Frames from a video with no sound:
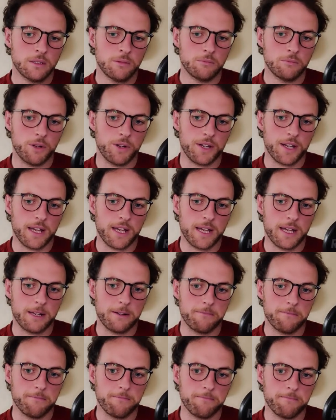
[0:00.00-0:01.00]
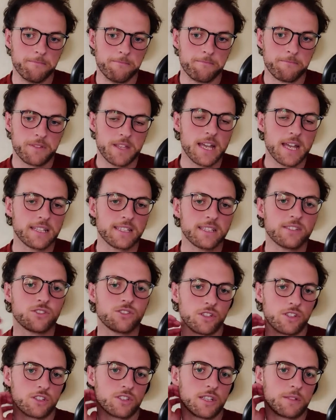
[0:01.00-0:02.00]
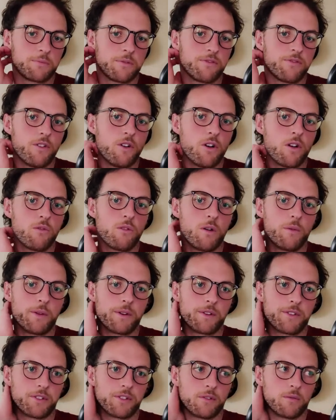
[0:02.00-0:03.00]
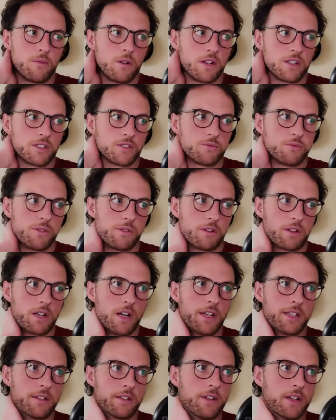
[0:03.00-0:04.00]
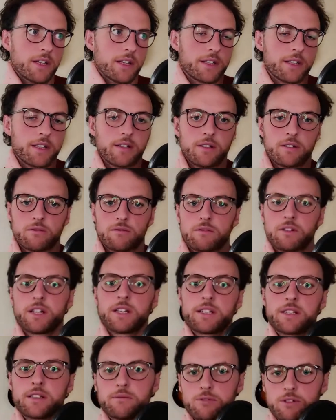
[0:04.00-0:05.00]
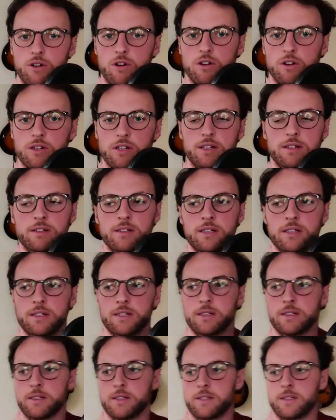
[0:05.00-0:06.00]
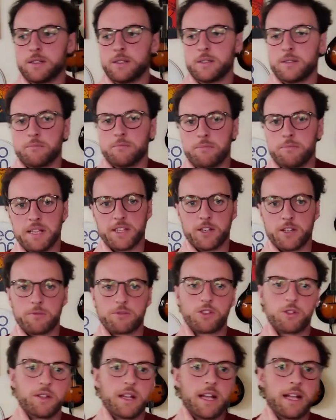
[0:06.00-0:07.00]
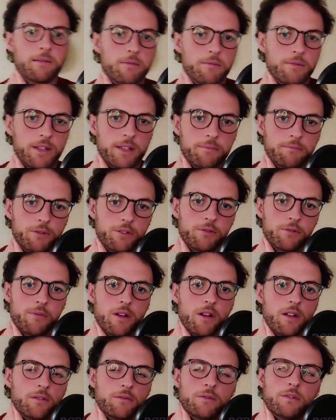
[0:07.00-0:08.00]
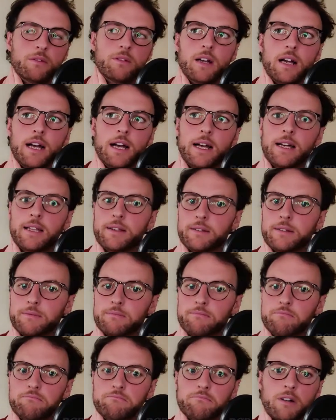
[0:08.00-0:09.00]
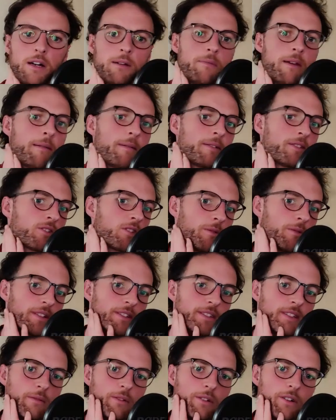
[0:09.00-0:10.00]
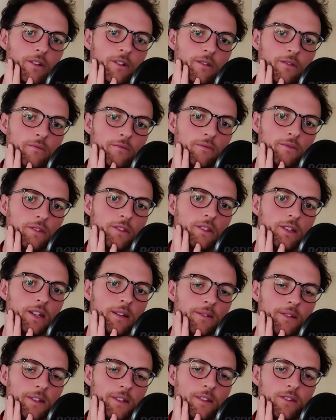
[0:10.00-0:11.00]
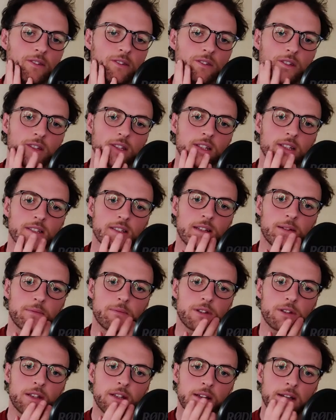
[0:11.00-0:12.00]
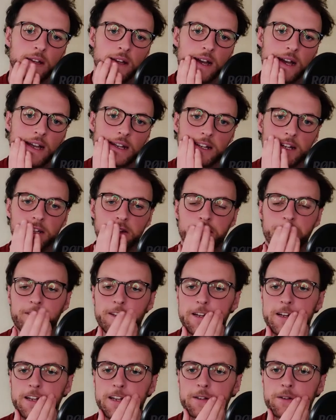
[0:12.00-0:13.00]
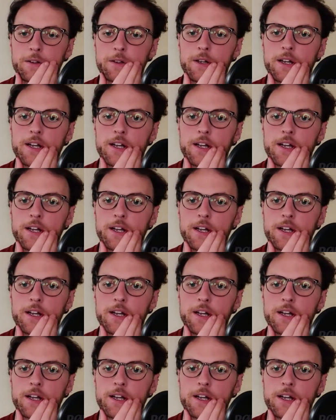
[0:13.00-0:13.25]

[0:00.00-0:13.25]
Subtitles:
but yeah, it's interesting because like before what we were doing was we were kind of like writing and recording and building up to an album and then putting them all, and maybe it's going to be a similar time this time, but I kind of feel like